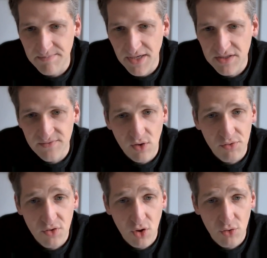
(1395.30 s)
of
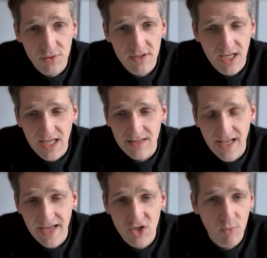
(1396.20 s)
old code
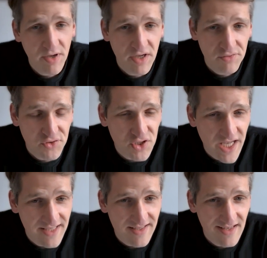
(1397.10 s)
that nobody
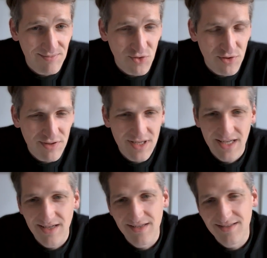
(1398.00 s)
understands anymore,
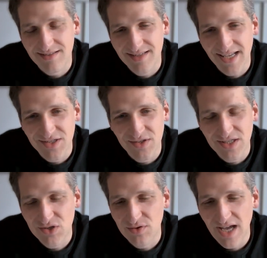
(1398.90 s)
and that you
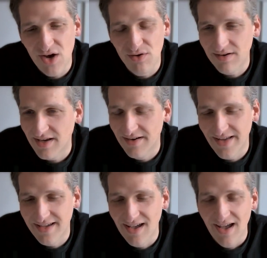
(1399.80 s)
need to now kind of
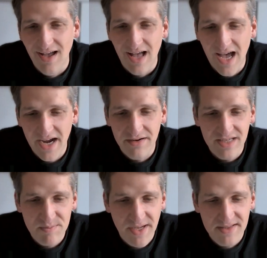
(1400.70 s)
like hire
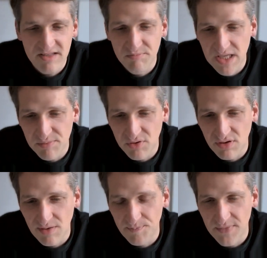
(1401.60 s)
expensive
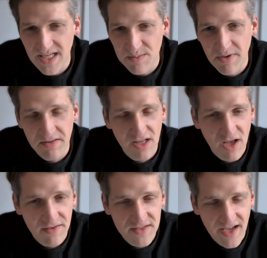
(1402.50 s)
people that spend a
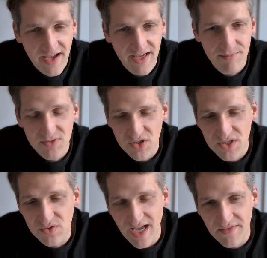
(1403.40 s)
lot of time
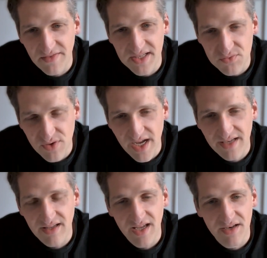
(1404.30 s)
just to get things
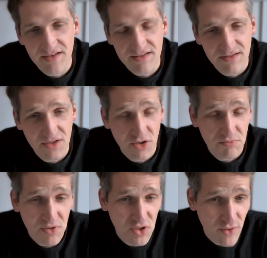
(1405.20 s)
right and,
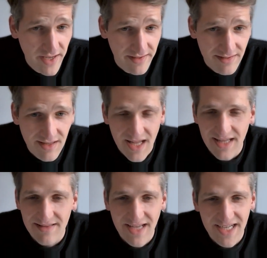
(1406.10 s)
QA it.
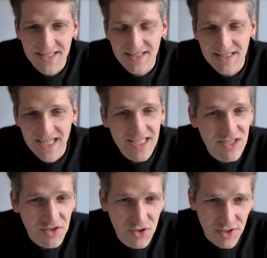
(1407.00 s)
That's
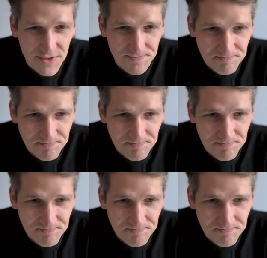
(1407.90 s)
not good.